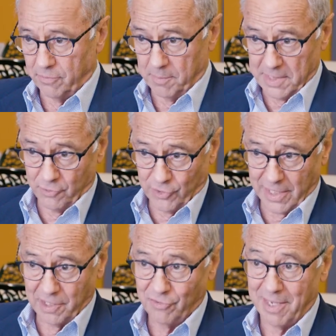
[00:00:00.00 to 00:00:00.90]
doesn't mean
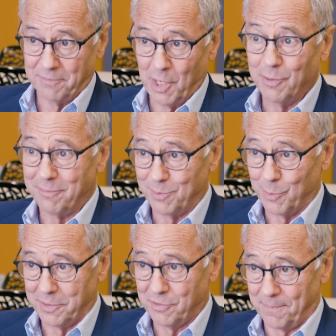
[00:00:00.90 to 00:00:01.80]
genetics have no
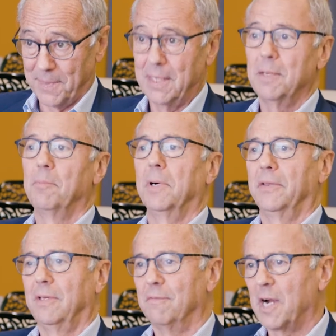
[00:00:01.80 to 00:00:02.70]
influence. Sure
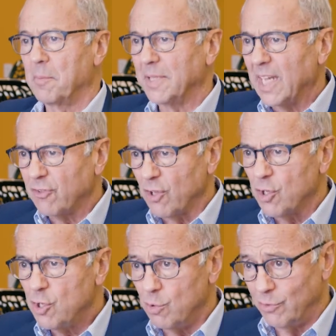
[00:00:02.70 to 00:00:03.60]
but the environment has a
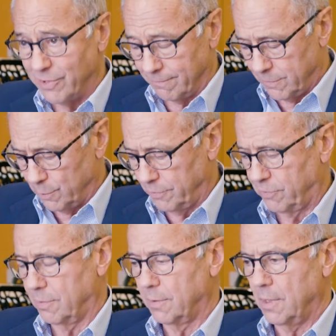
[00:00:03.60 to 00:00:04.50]
huge
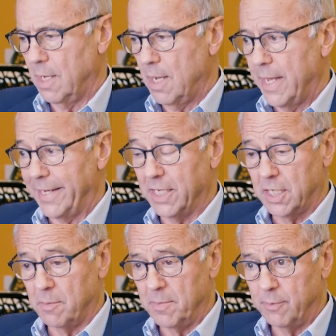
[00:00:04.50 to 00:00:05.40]
influence, and it
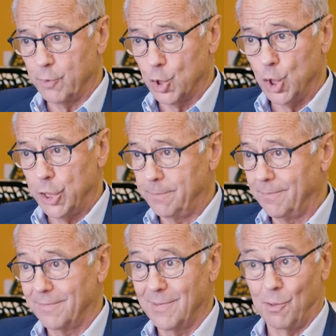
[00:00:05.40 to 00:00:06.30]
can be for good
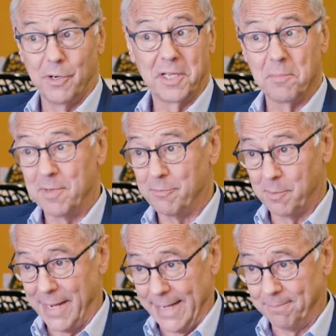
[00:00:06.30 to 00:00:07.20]
or it can be
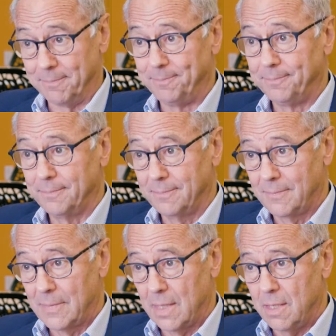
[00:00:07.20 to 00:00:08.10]
for bad.
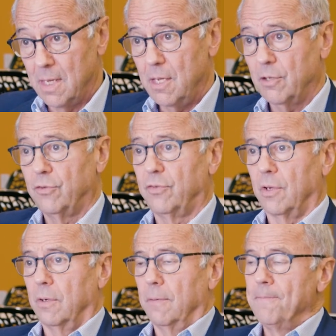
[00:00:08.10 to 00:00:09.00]

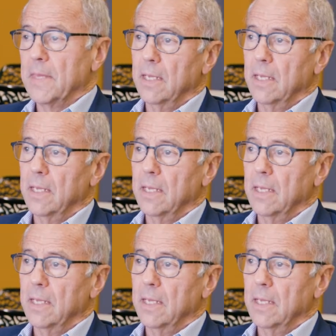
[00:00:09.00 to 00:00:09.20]
So,